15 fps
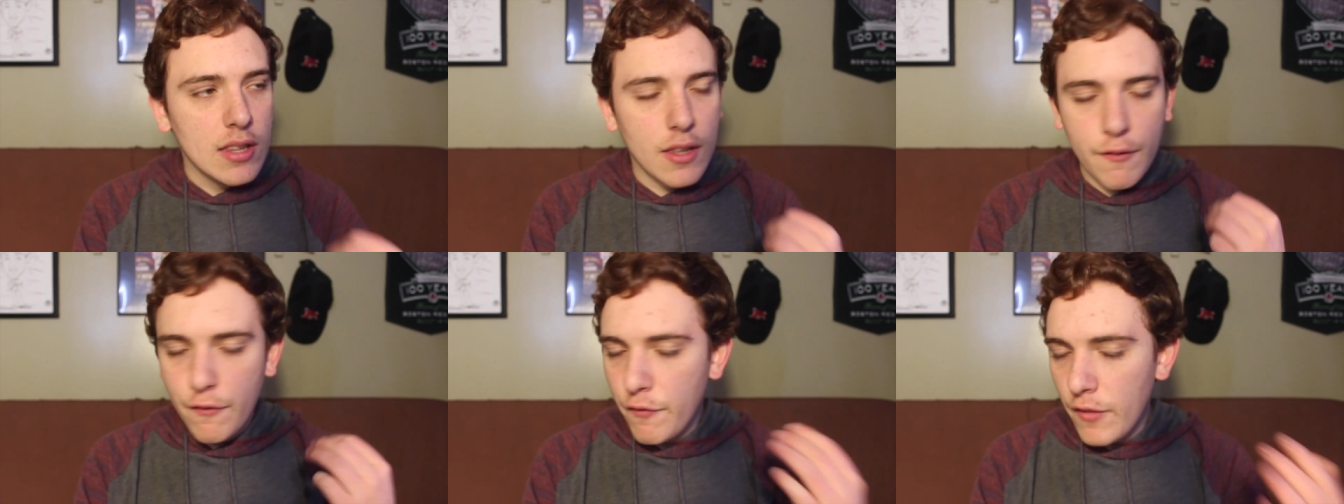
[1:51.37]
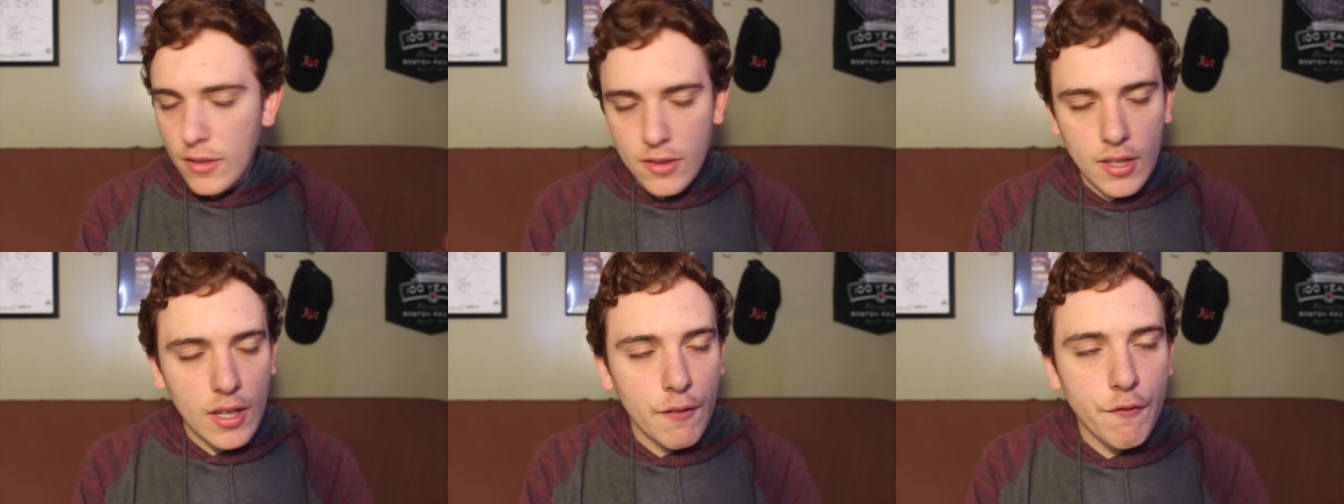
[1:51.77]
The,
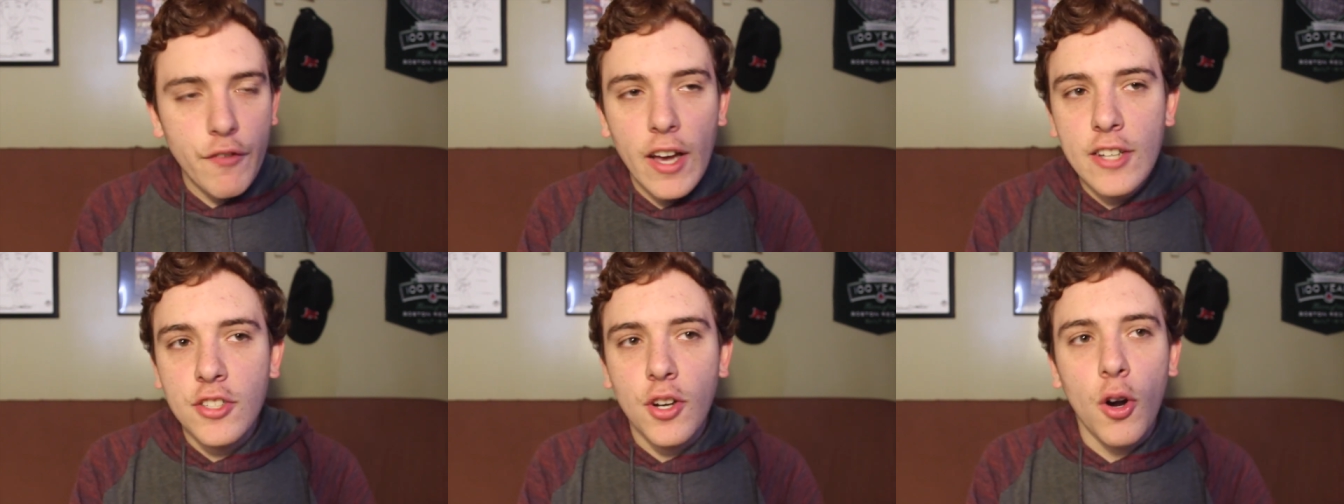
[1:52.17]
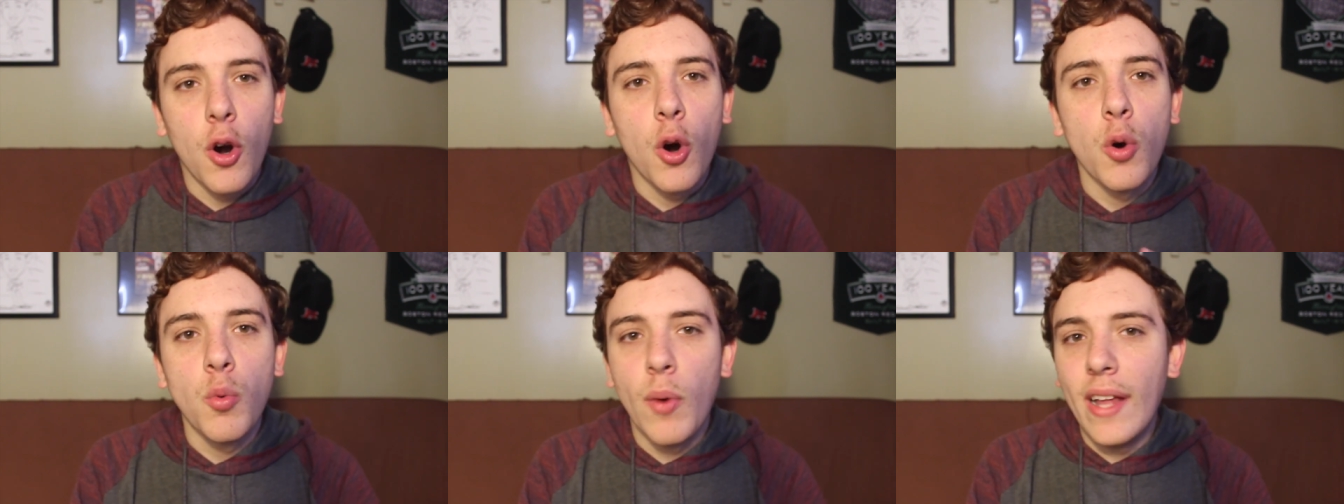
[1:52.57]
the effects are
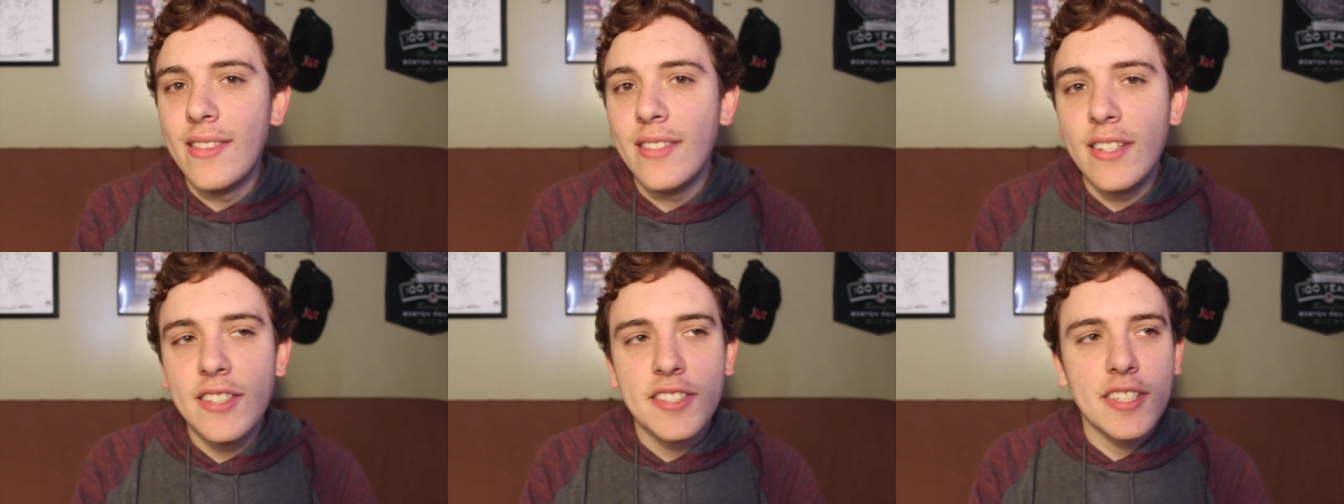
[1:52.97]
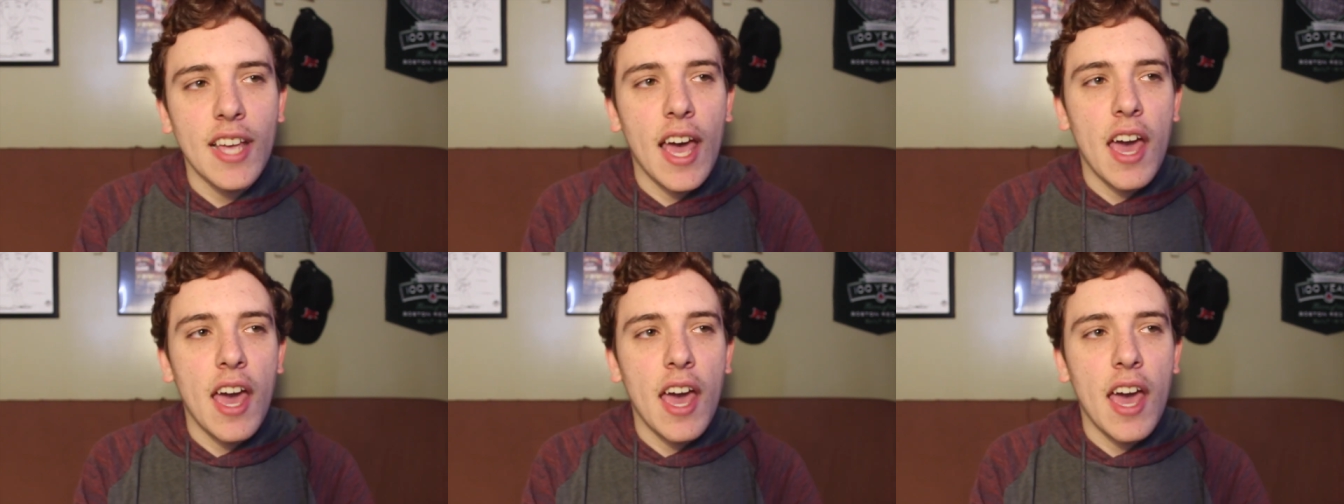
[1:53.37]
horrendous.